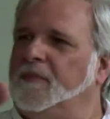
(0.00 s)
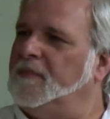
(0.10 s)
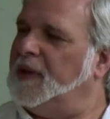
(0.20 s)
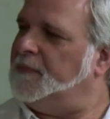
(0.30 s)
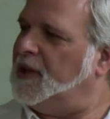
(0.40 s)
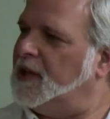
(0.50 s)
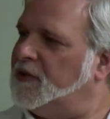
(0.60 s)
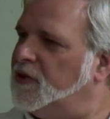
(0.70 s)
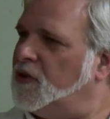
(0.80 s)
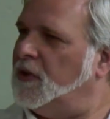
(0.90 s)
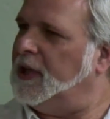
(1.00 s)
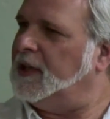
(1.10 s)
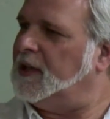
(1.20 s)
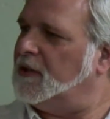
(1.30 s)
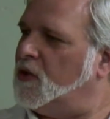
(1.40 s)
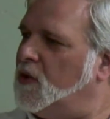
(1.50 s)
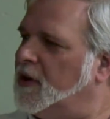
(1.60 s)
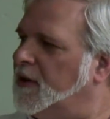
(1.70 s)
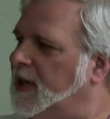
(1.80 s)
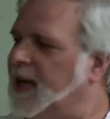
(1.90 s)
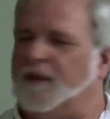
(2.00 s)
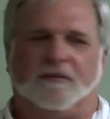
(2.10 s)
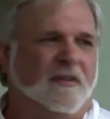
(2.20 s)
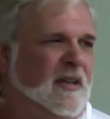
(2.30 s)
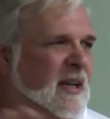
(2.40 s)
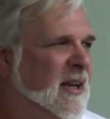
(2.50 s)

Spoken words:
But because there's only a little corner left,